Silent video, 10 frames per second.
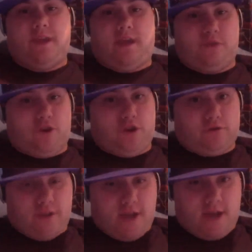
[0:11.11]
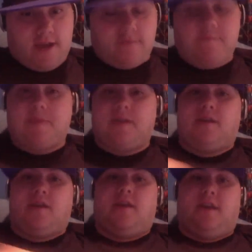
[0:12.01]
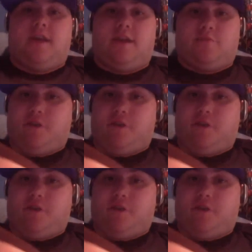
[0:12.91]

I'm your host, Nate, and we